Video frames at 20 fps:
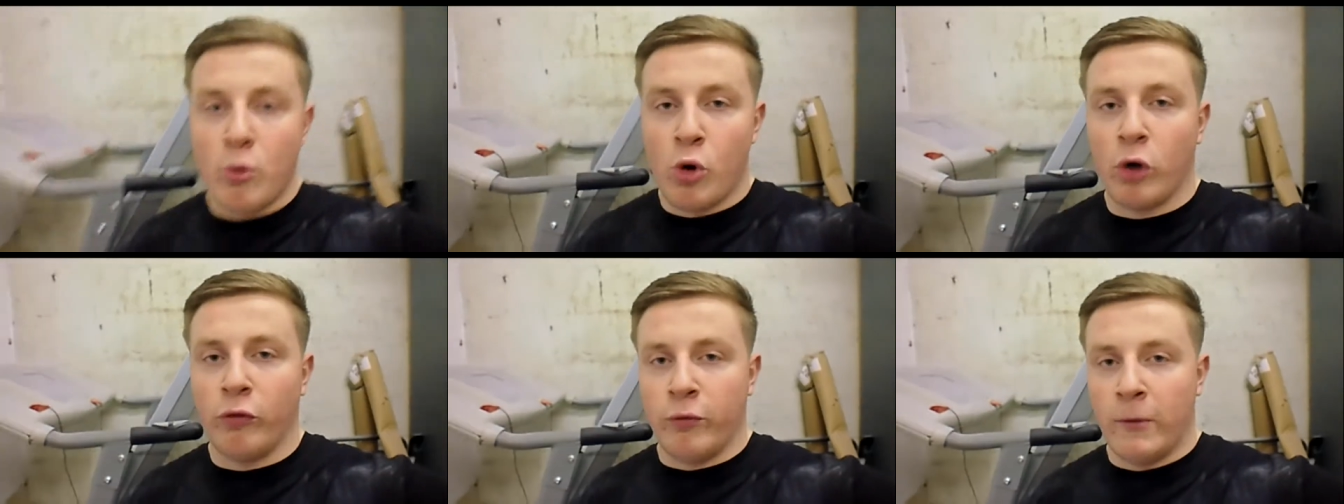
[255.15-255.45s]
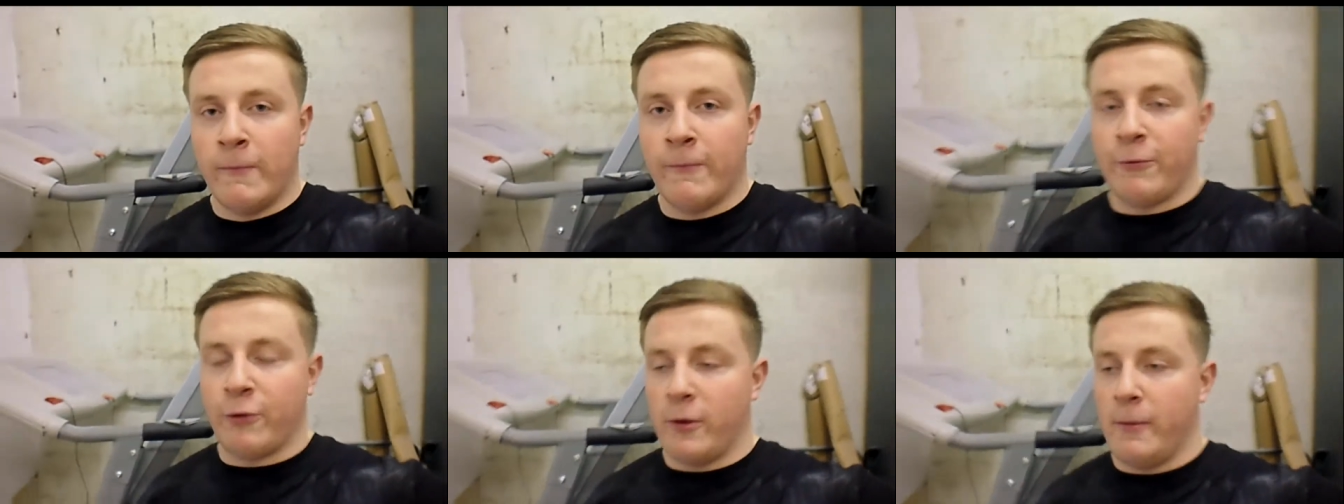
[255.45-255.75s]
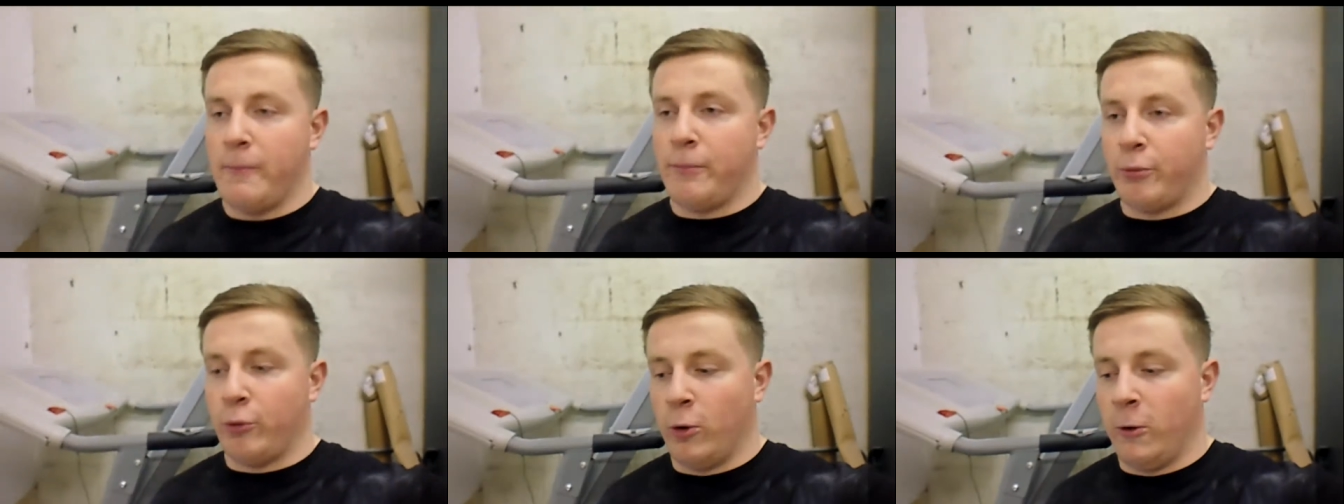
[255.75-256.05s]
more room for
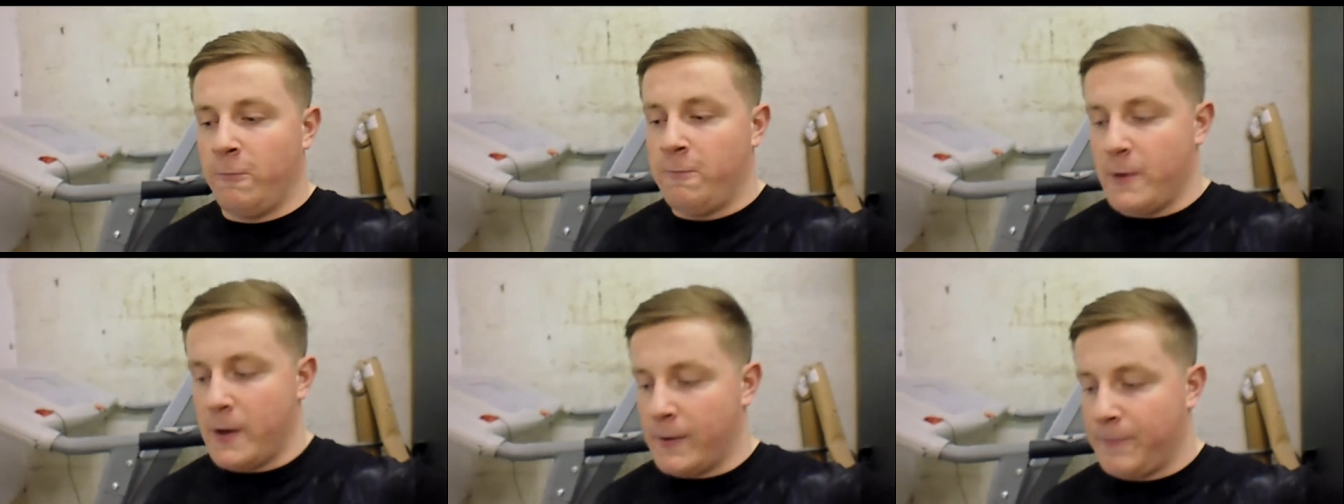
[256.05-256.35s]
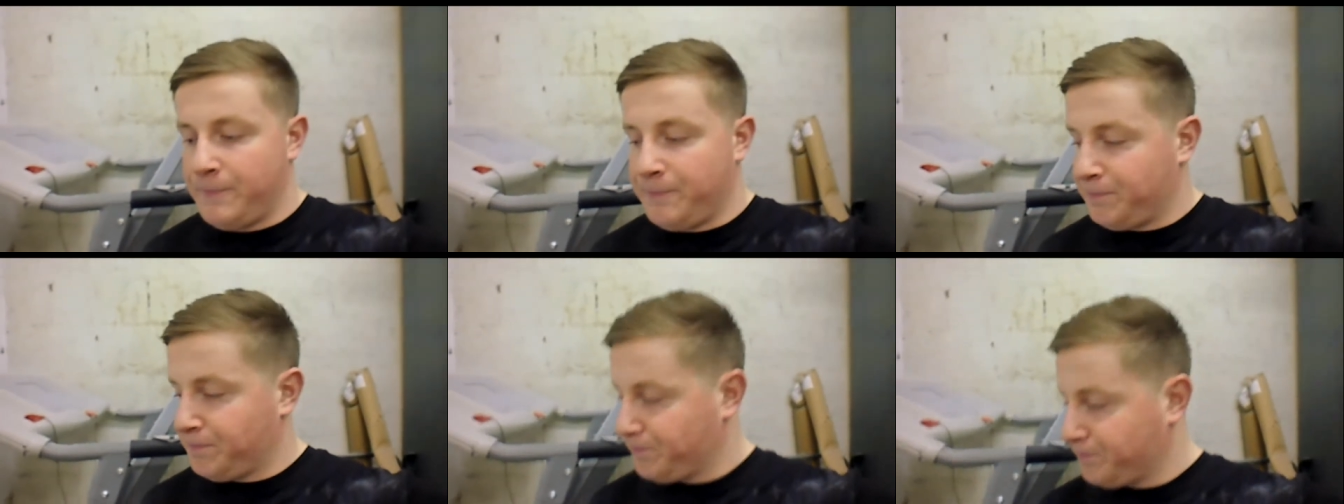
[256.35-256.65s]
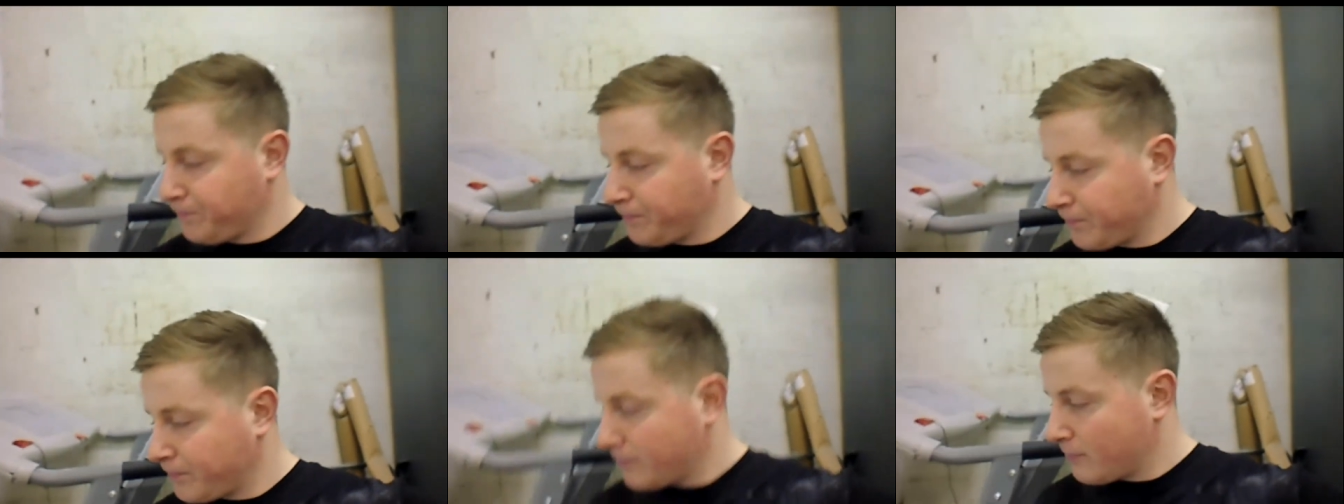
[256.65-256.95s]
improvement
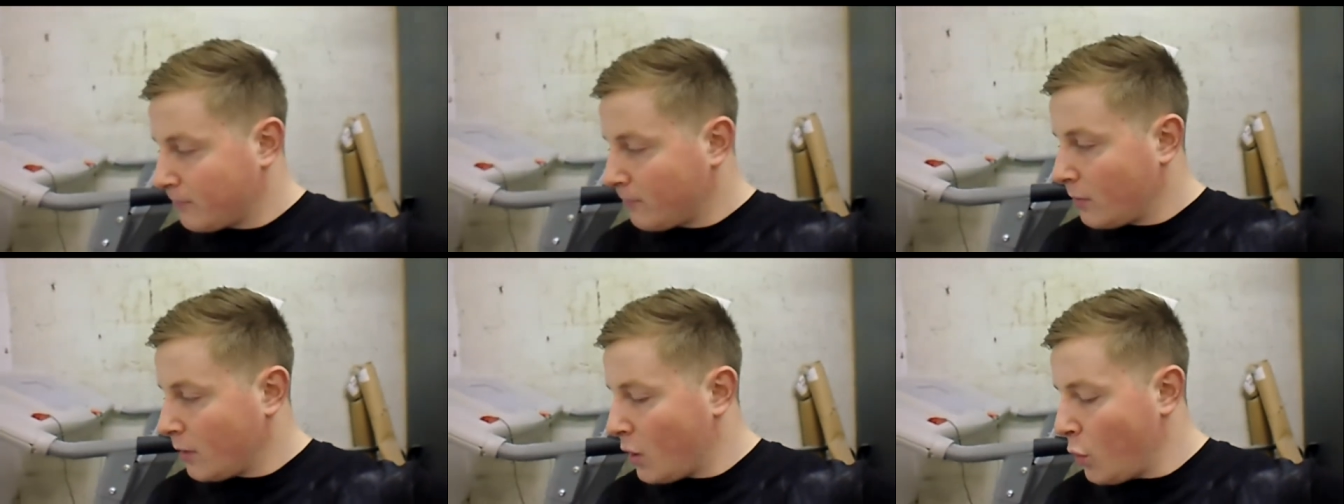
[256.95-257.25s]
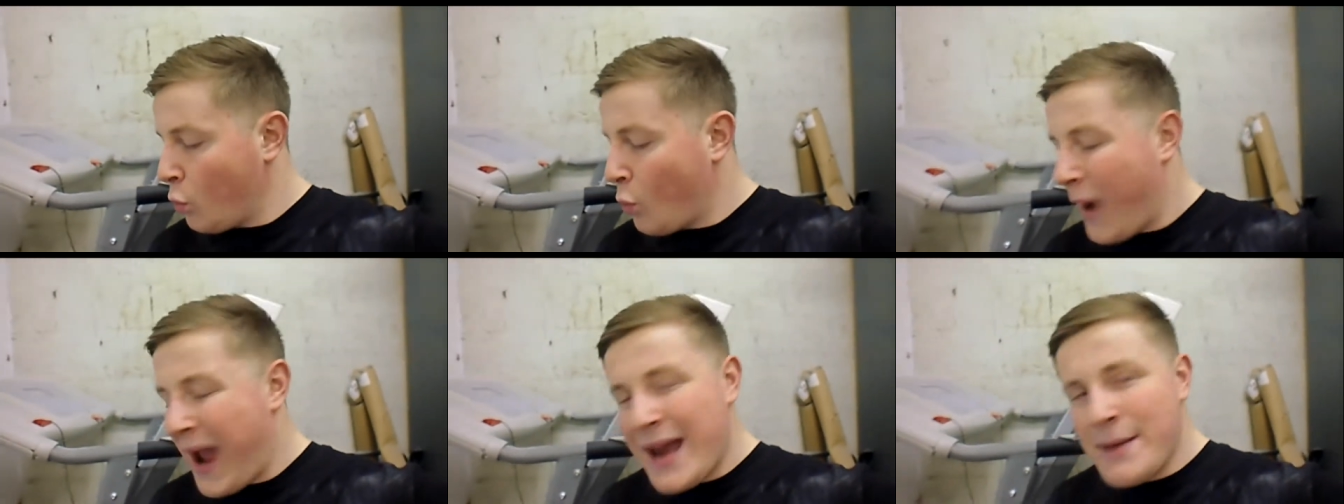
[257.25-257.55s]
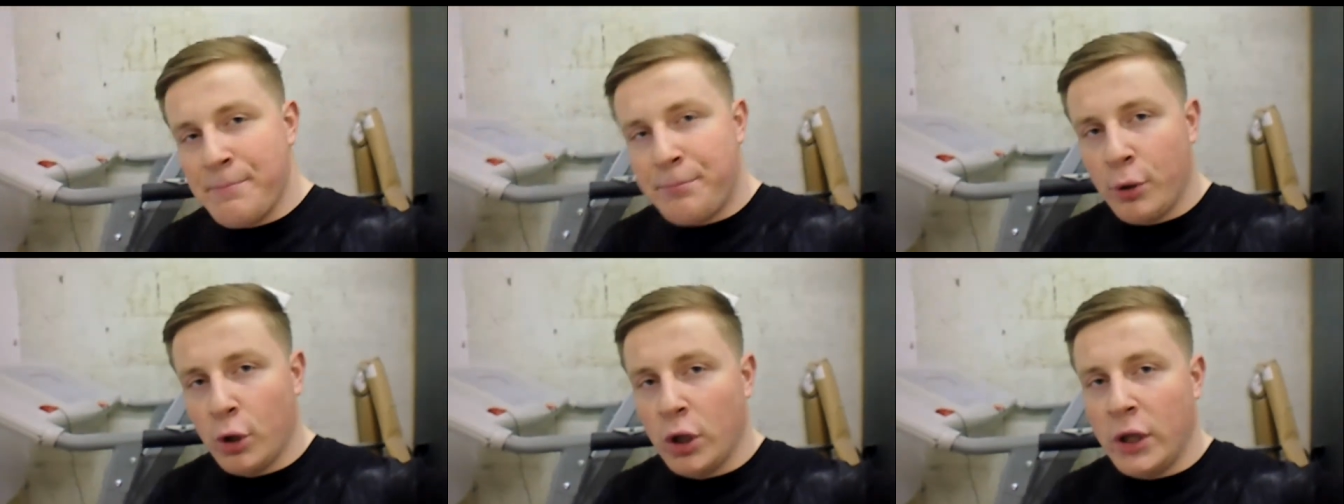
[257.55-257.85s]

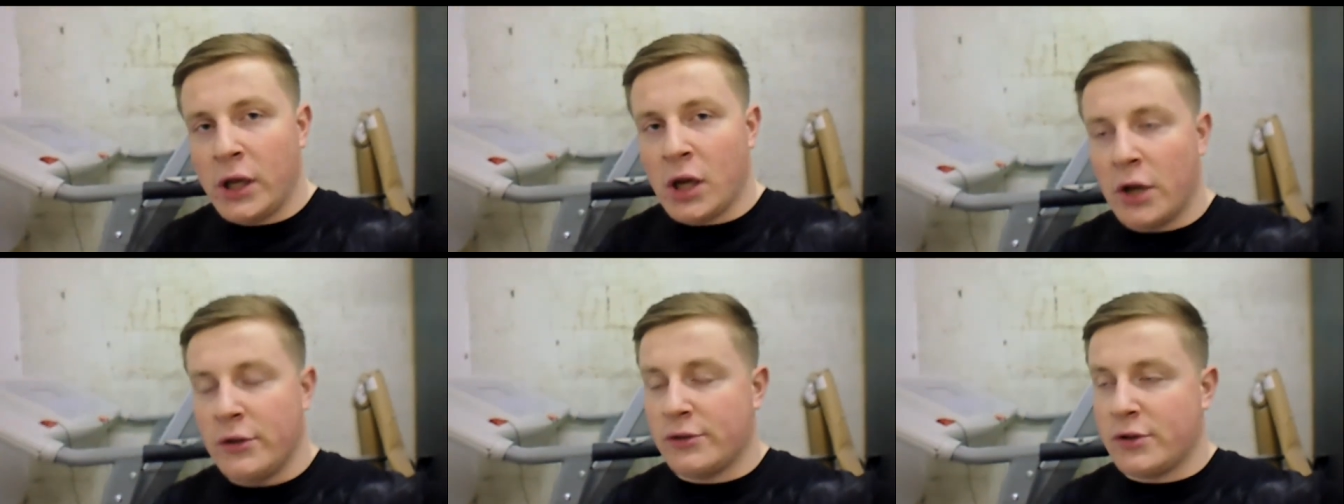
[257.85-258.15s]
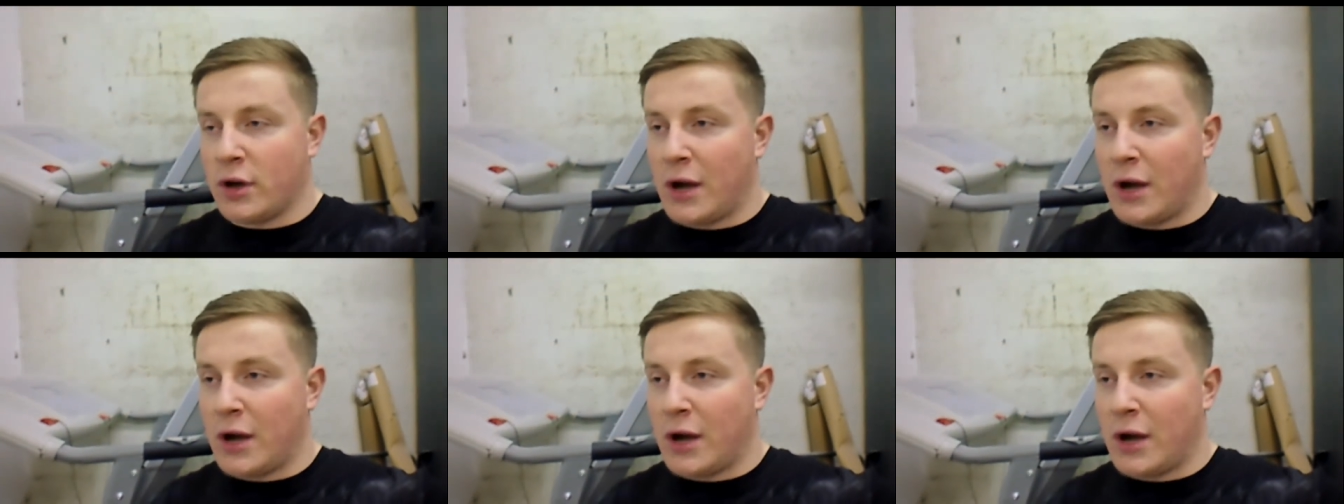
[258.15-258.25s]
when pulling